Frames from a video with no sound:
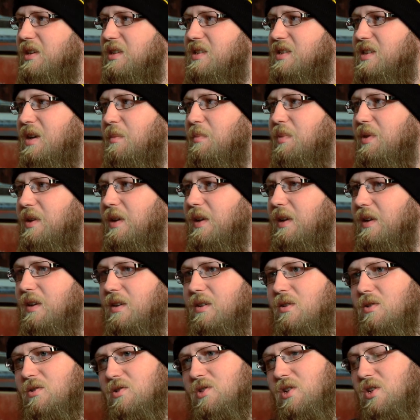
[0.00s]
something,
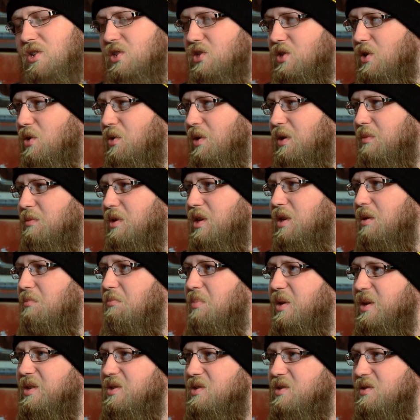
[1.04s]
you're just showing me a
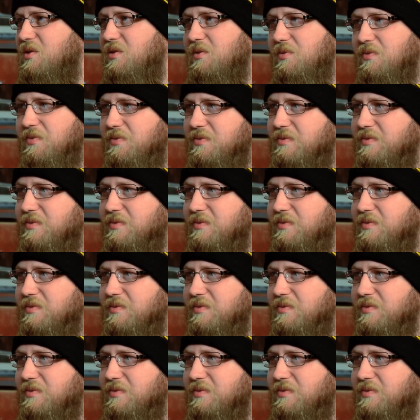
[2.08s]
bunch of